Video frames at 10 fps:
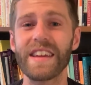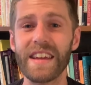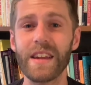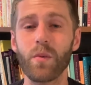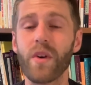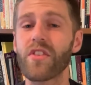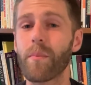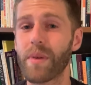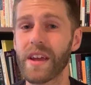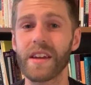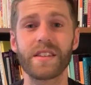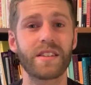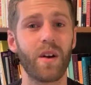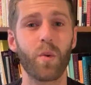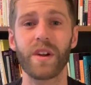eat what the
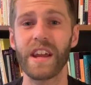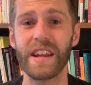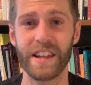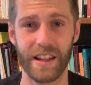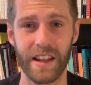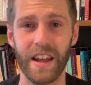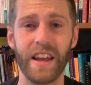pigs were eating.